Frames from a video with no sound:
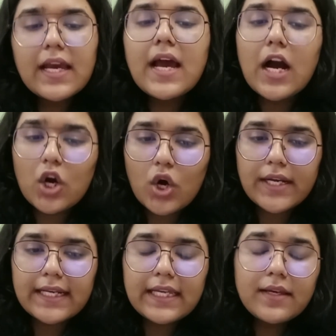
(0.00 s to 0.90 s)

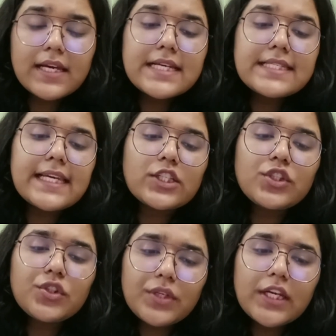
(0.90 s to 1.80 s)
Accordingly, Section
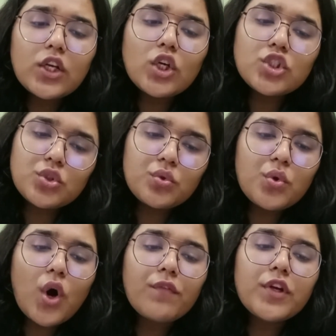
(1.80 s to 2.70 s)
3 Clause 2
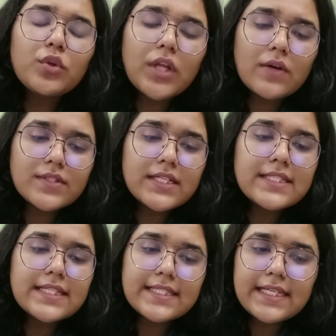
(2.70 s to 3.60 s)
of the
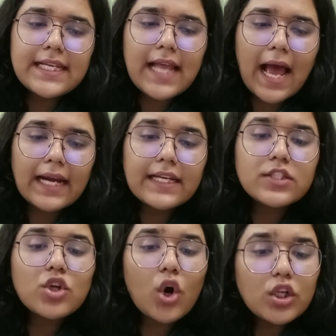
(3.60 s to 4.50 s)
2016 Act is
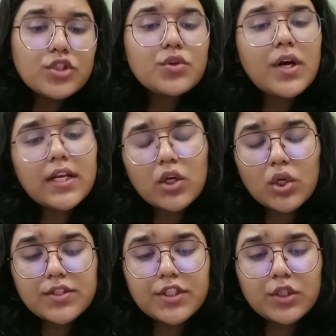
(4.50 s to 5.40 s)
also
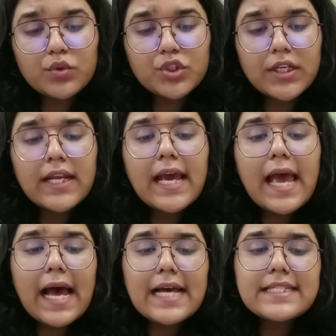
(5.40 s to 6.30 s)
unconstitutional
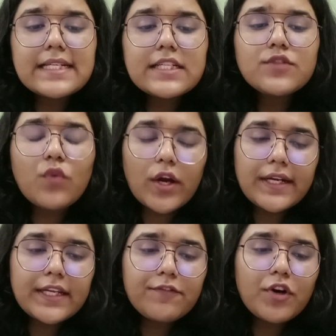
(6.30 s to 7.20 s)
as it is
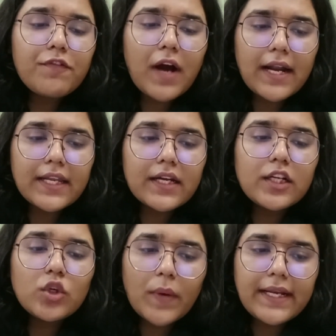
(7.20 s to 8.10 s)
violative of Article
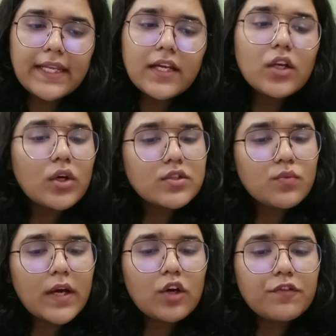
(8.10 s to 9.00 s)
20 Clause
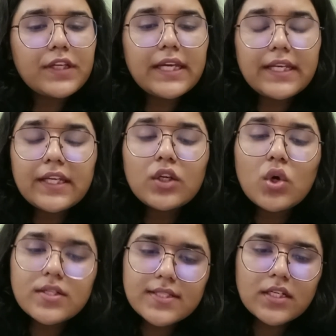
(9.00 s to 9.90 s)
1 of the Indian
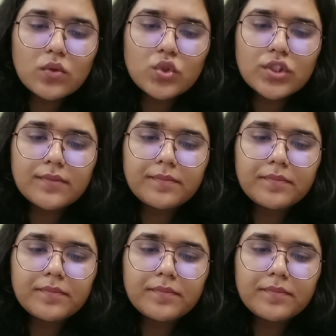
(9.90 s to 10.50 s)
Constitution.